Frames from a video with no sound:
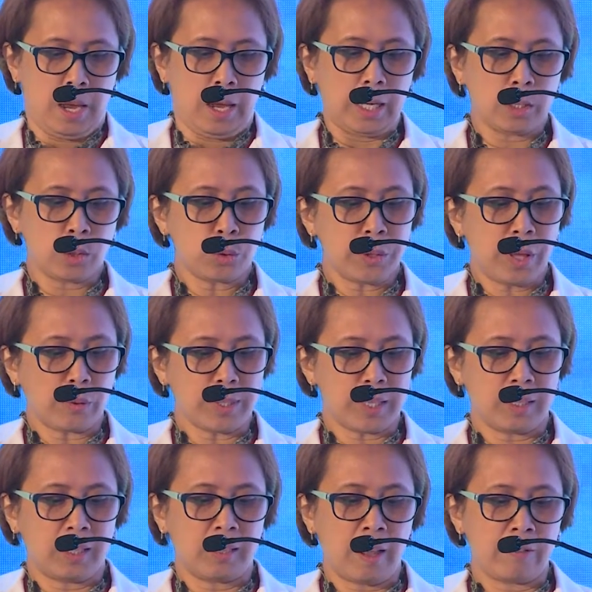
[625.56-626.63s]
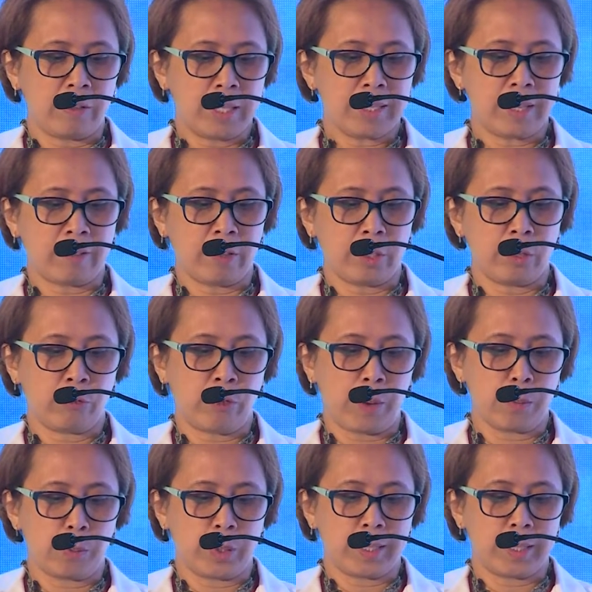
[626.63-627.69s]
In 2011,
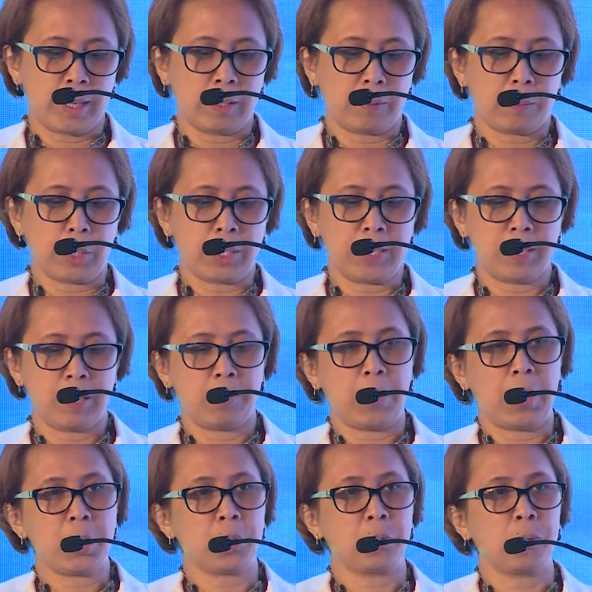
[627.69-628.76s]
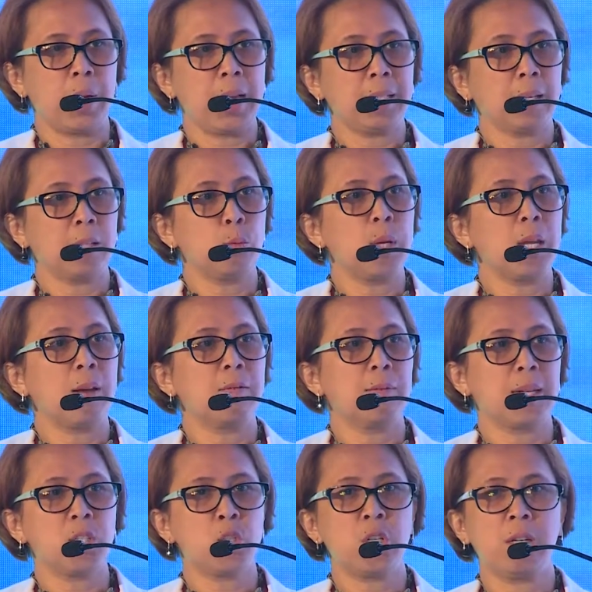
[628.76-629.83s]
75% participation rate, and we have
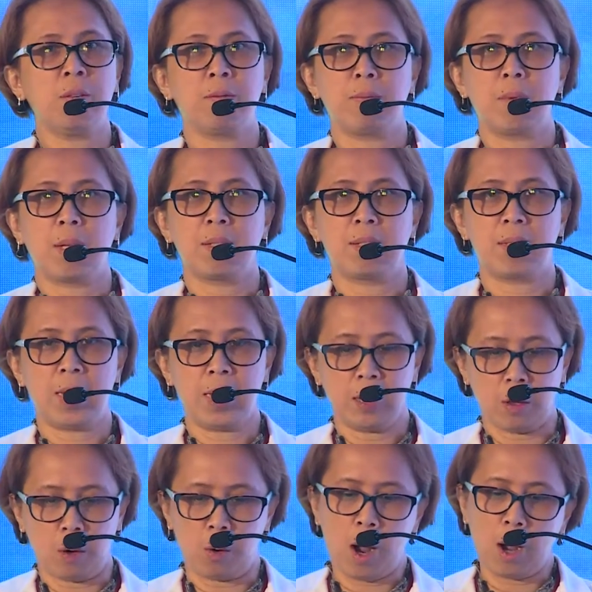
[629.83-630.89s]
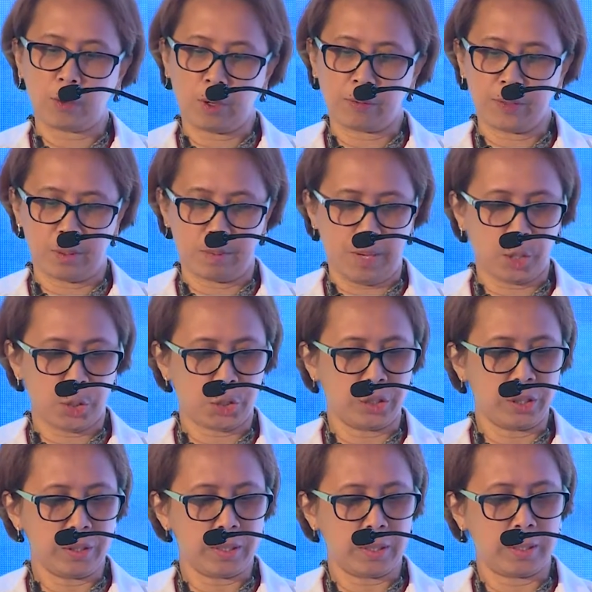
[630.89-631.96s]
achieved 0 out of the
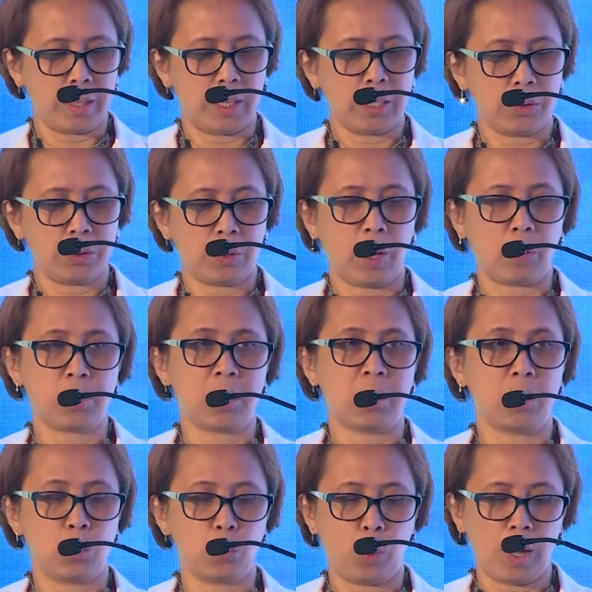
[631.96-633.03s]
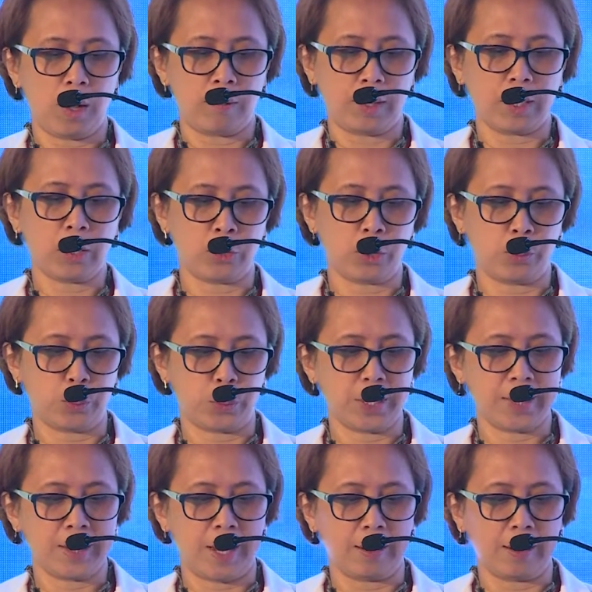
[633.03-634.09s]
measures. In 2012, at
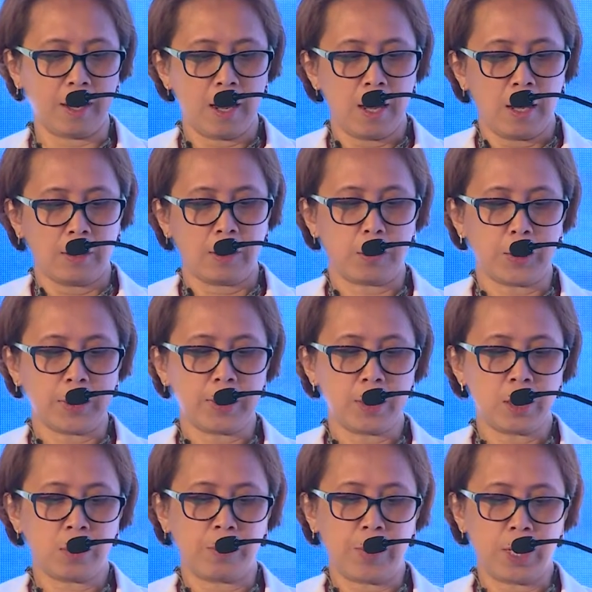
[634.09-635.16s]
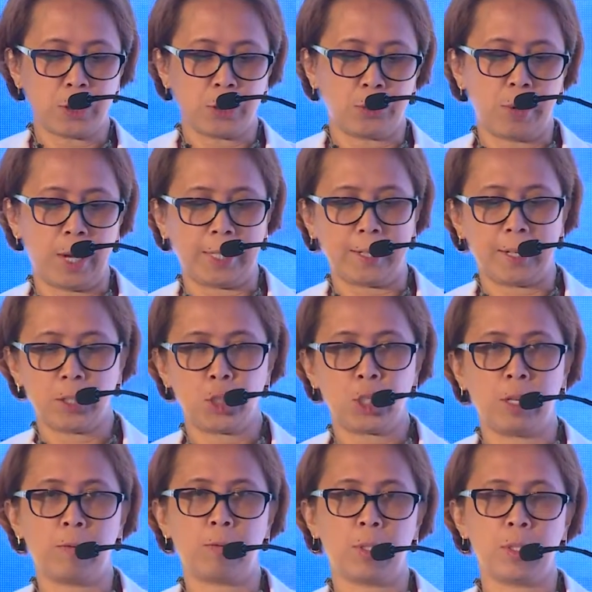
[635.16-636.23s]
100%, the participation rate
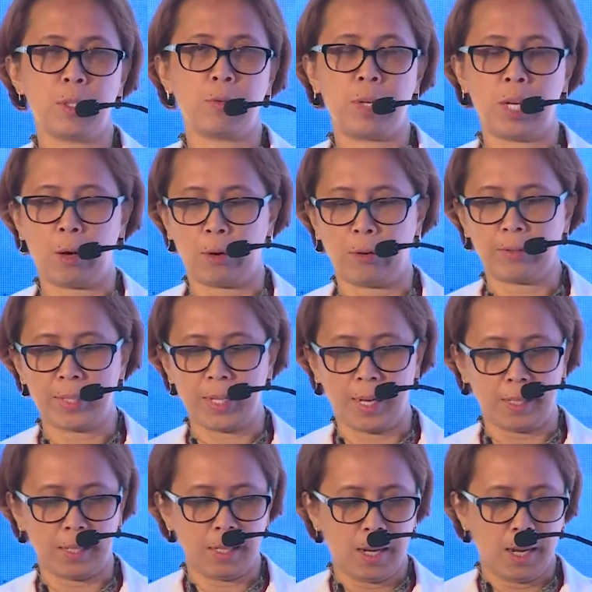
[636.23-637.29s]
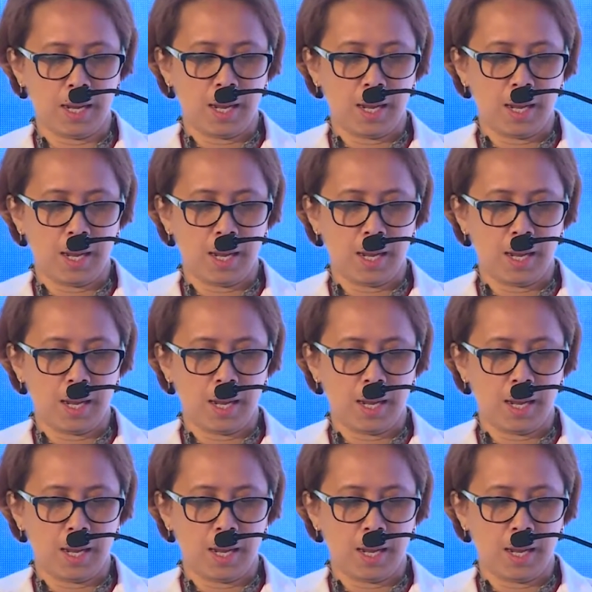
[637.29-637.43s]
achieved was 3 out of 10.